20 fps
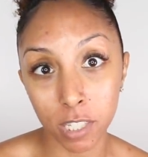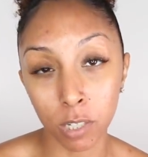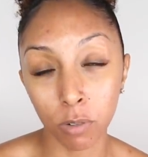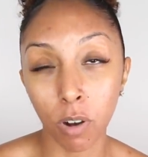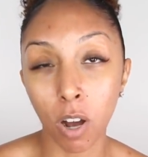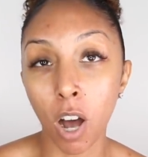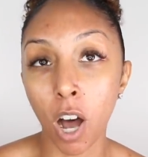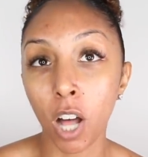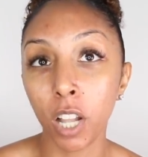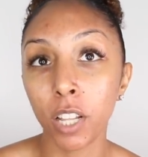
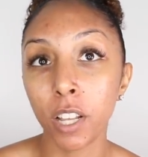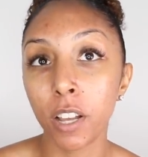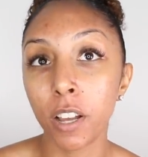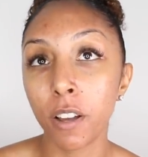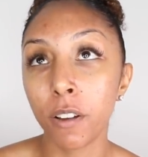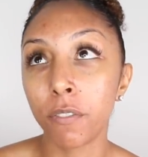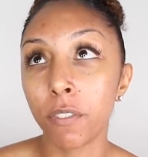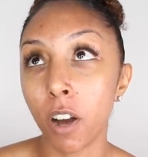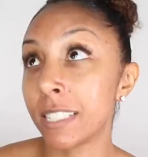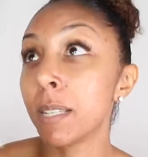So all
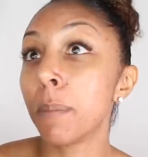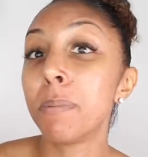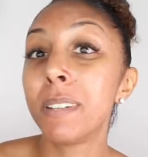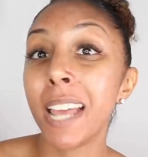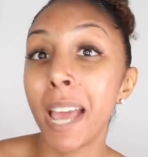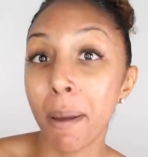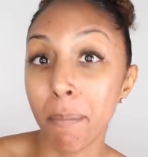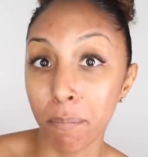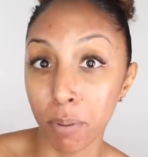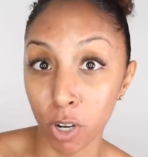of
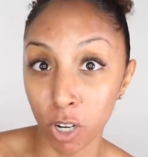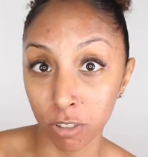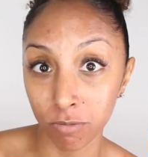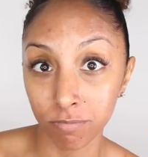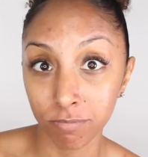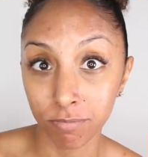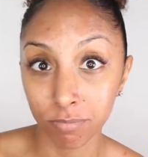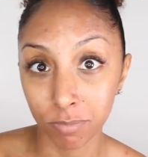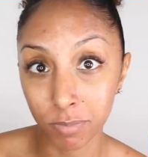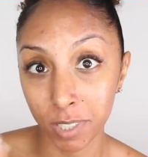September,
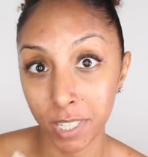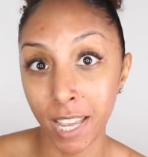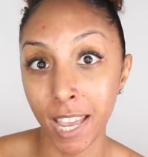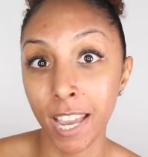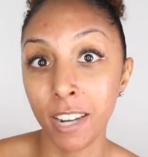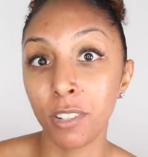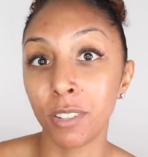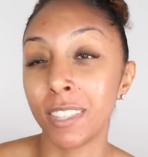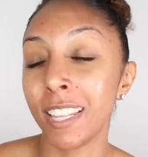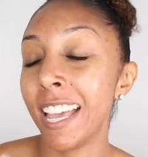
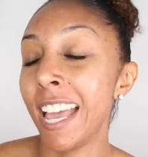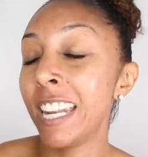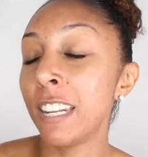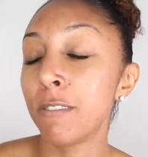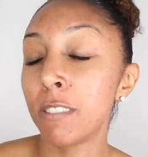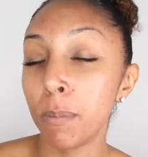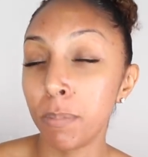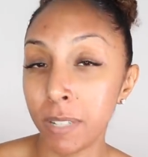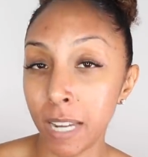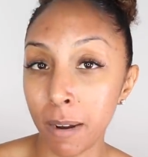okay, till the end
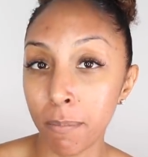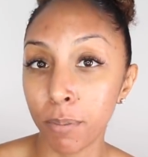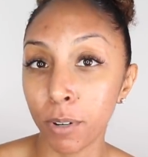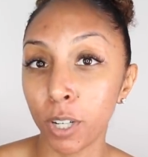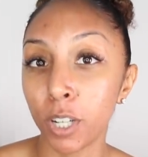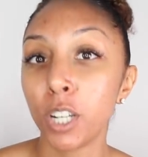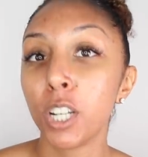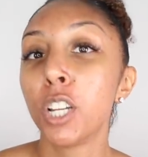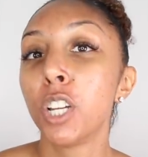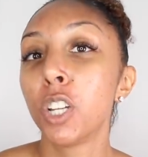of
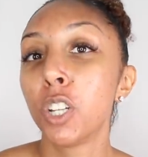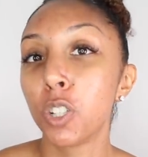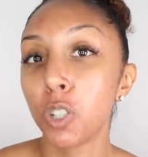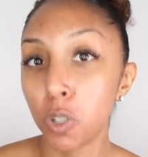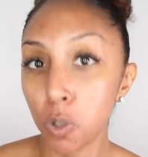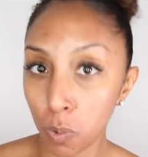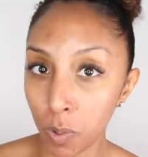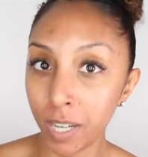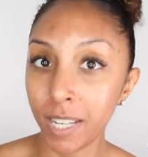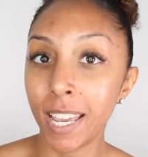September
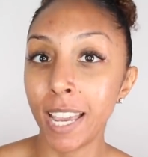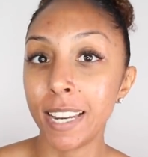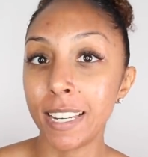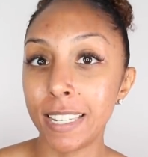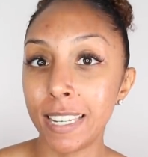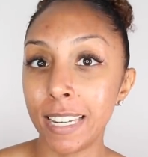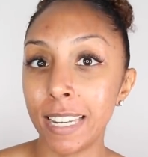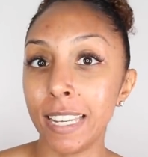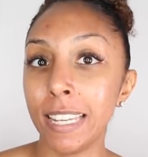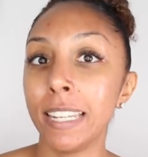
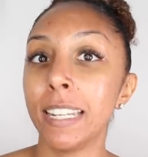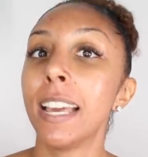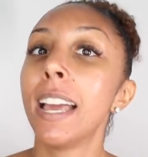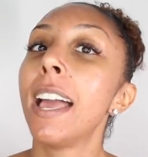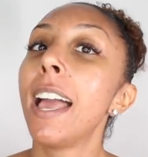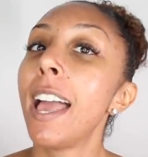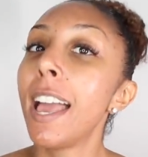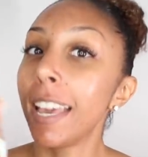2018,